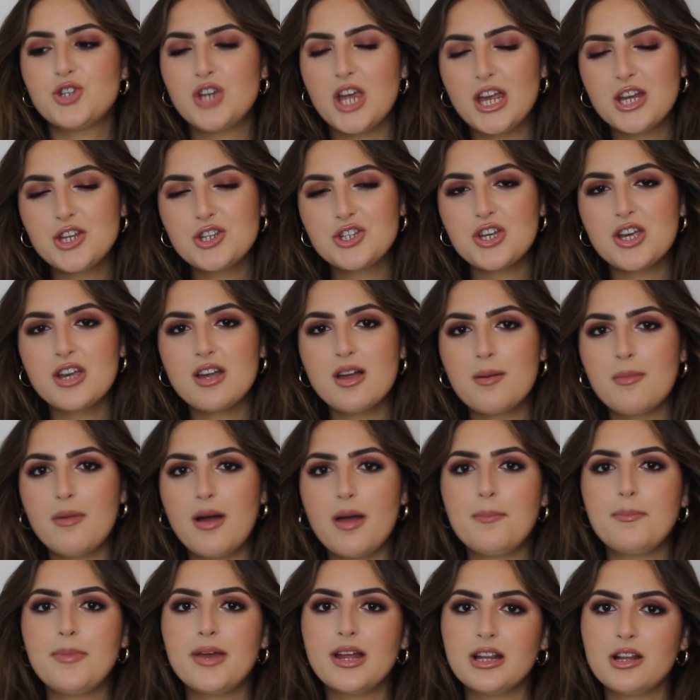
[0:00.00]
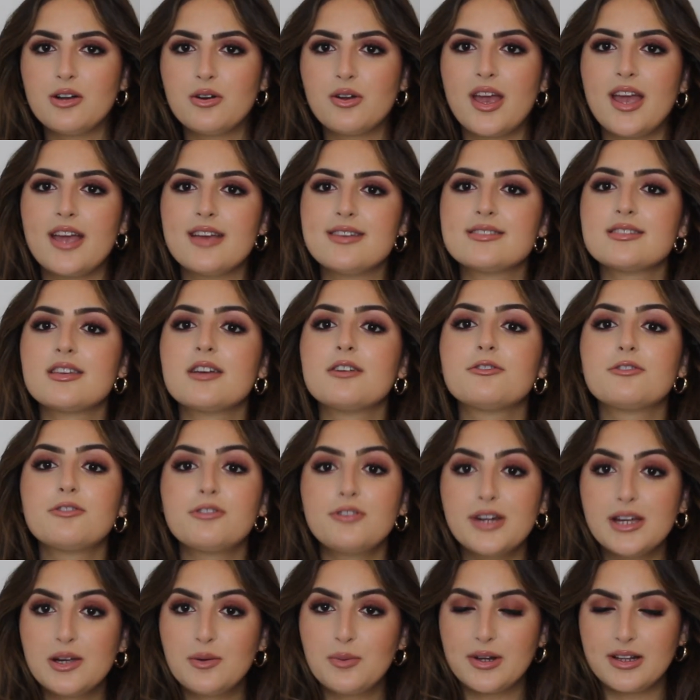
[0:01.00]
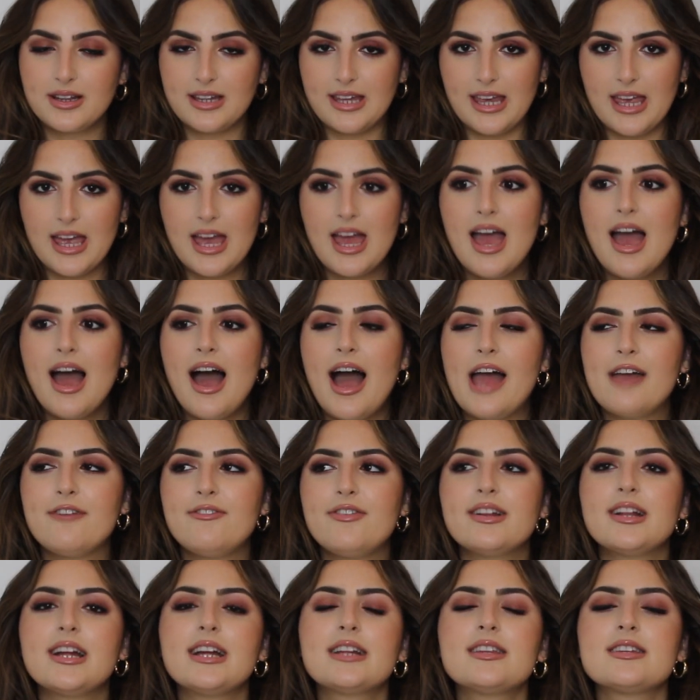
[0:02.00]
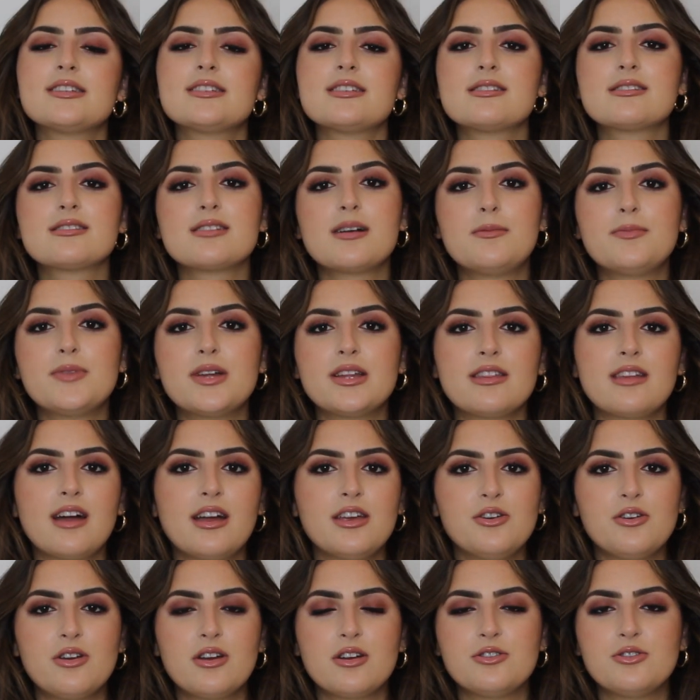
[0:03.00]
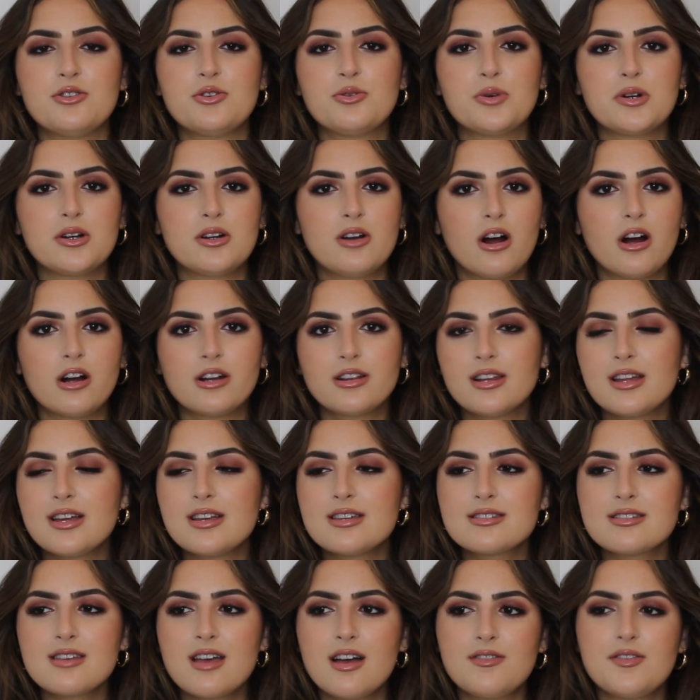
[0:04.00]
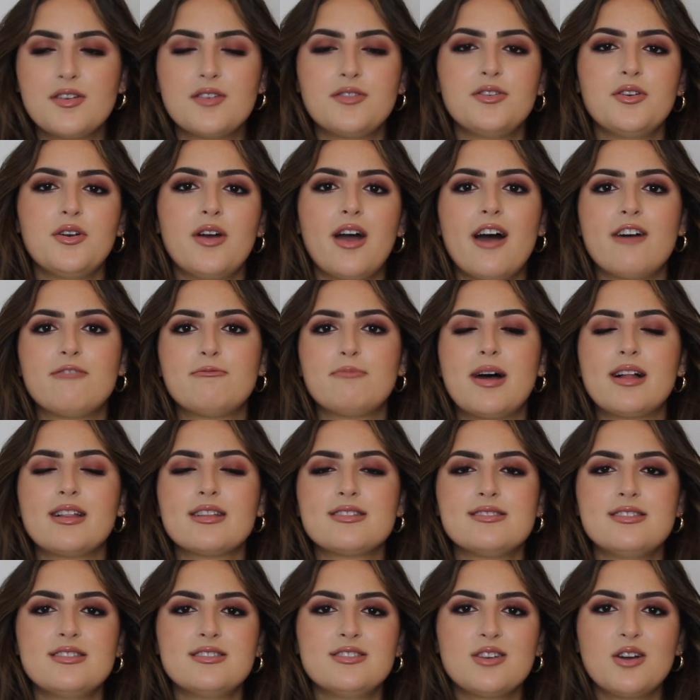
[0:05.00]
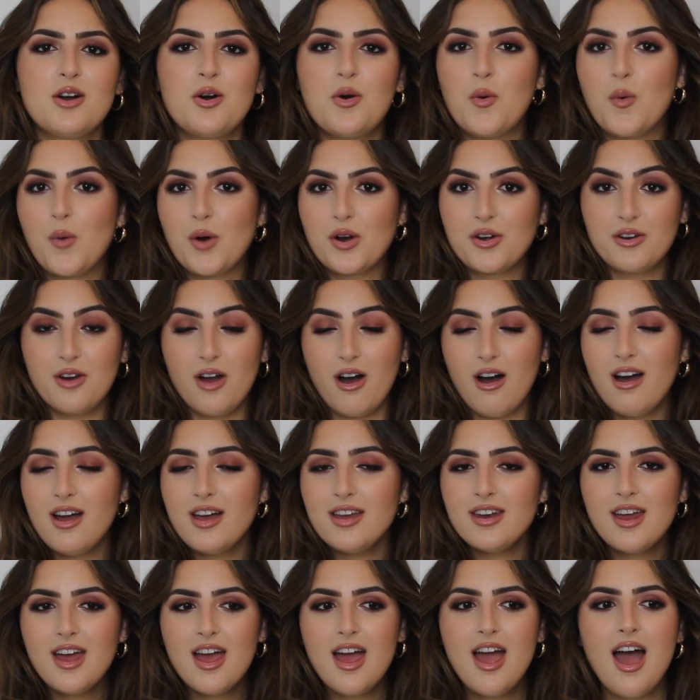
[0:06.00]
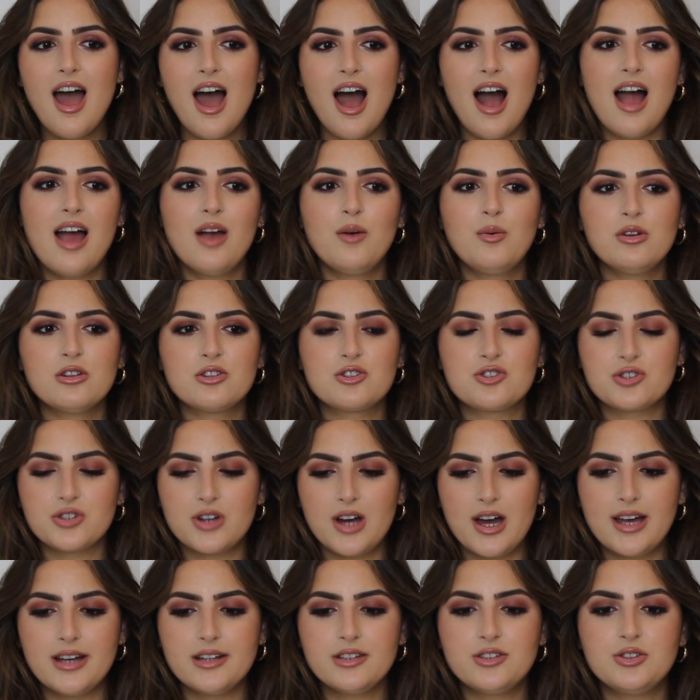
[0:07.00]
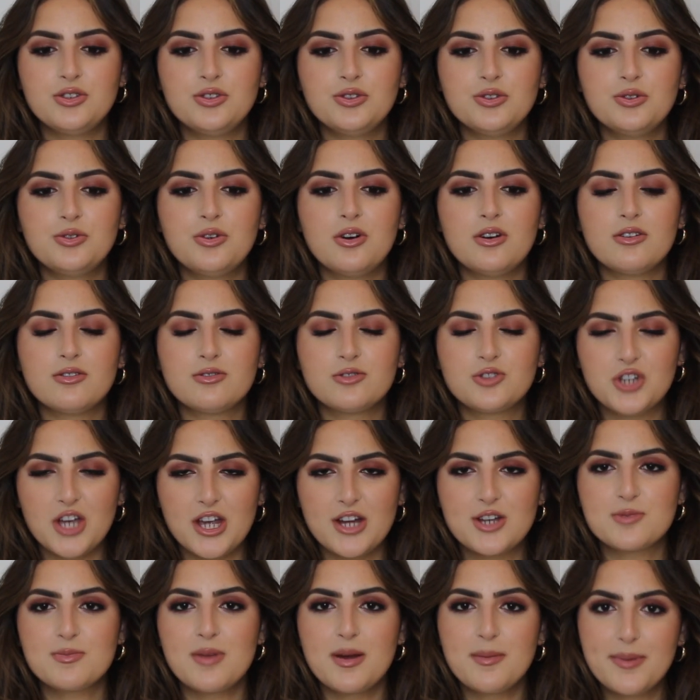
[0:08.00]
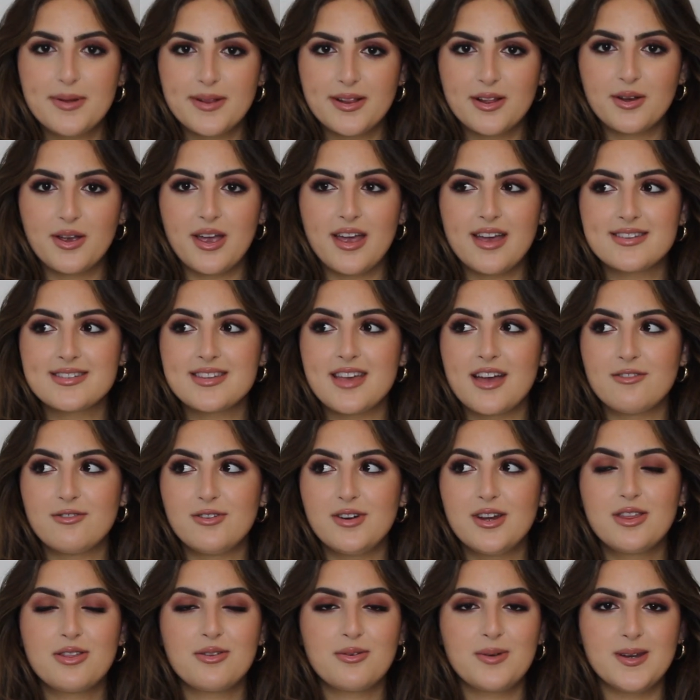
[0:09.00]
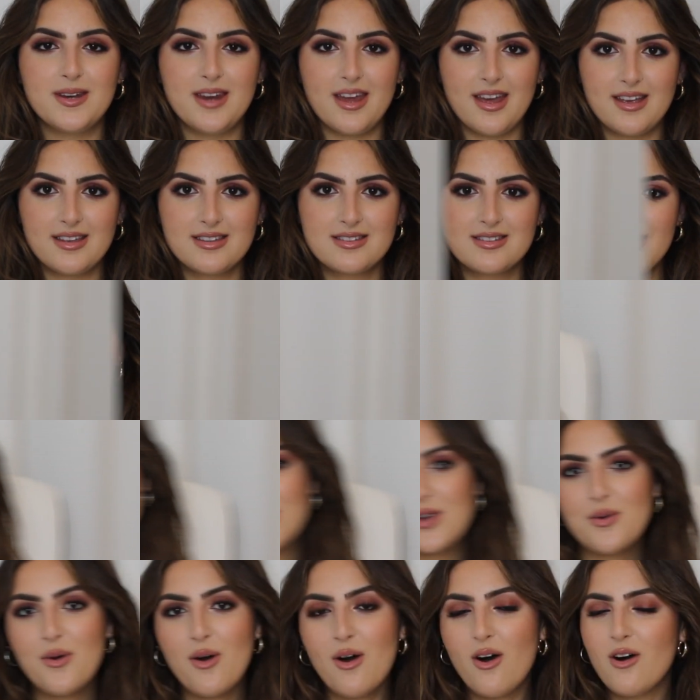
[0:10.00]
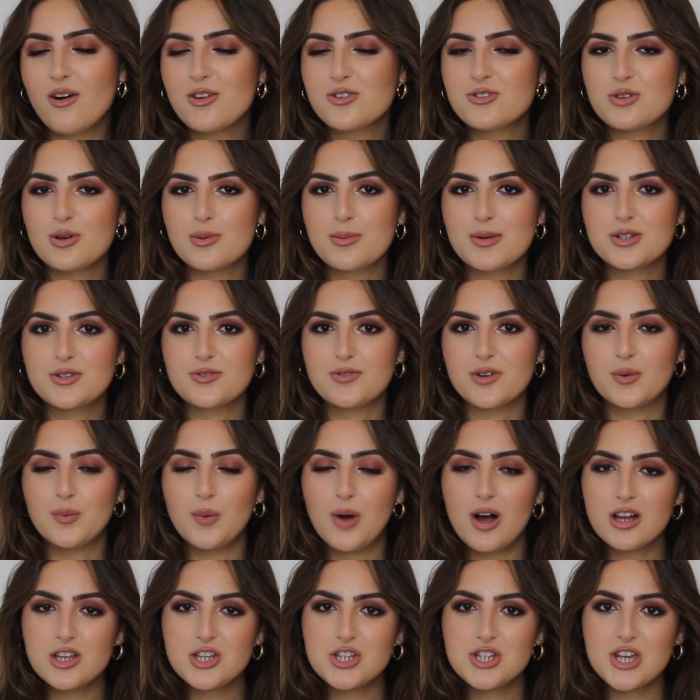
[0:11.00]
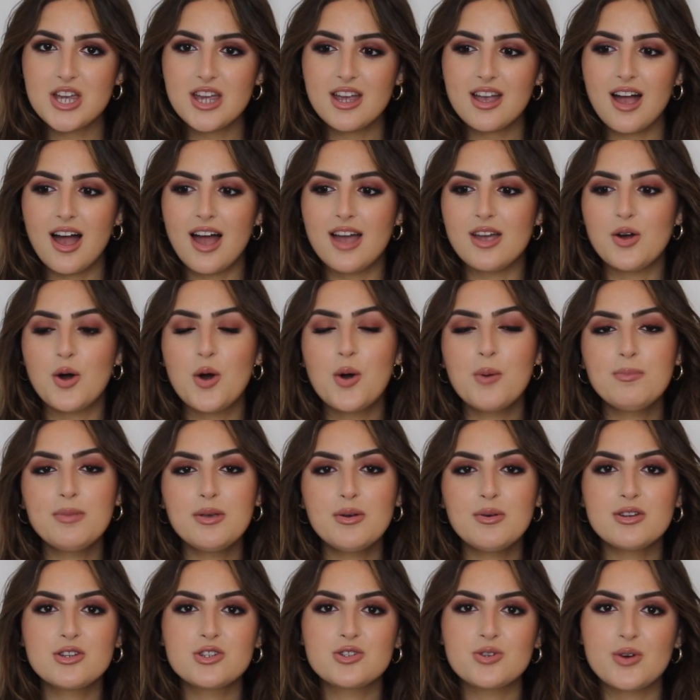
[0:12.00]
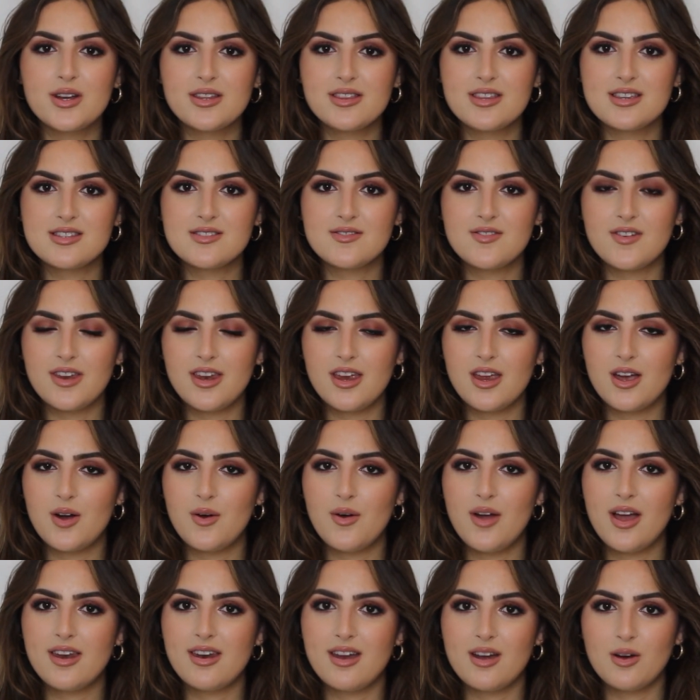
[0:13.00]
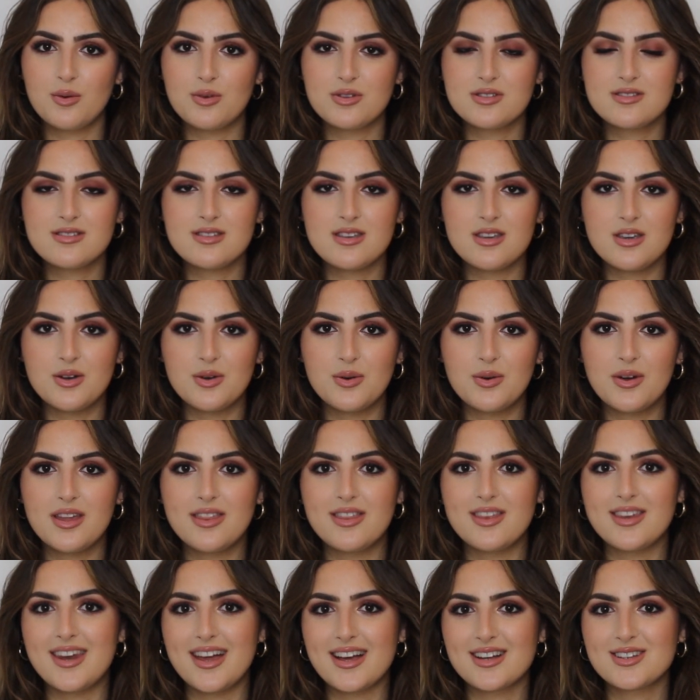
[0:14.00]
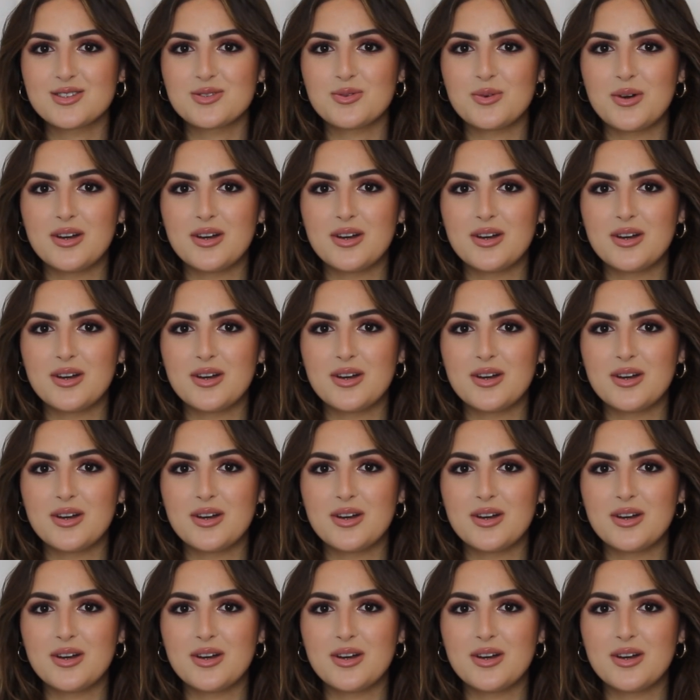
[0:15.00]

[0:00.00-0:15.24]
changing my pillowcase frequently. I feel like this is something that you can do regardless of if you have Malassezia or not. I will try to change my pillowcase every 3 days. Thank you all so much for watching. I hope you enjoyed this video, and I will see you in the next